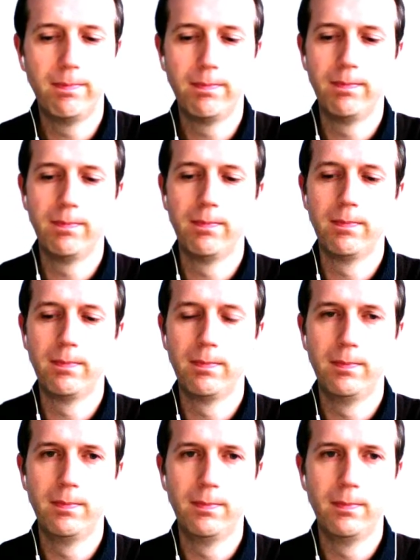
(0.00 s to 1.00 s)

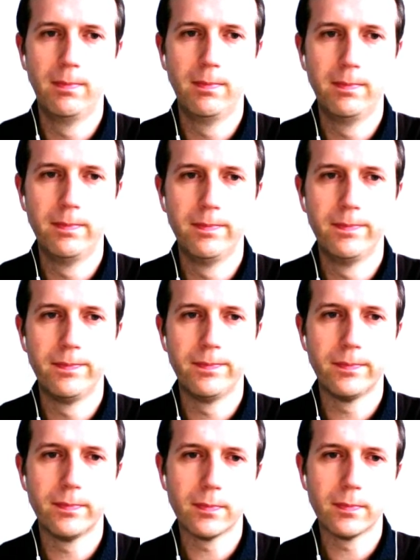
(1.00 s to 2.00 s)

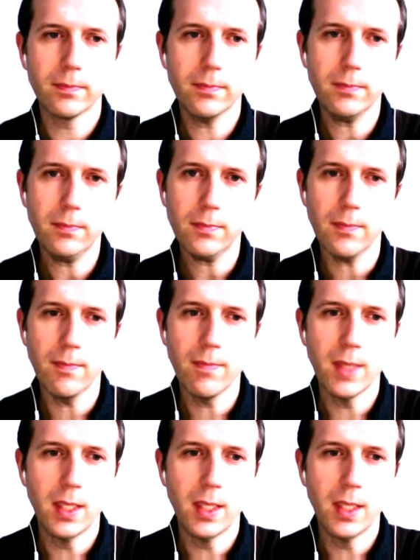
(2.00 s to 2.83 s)
(silence)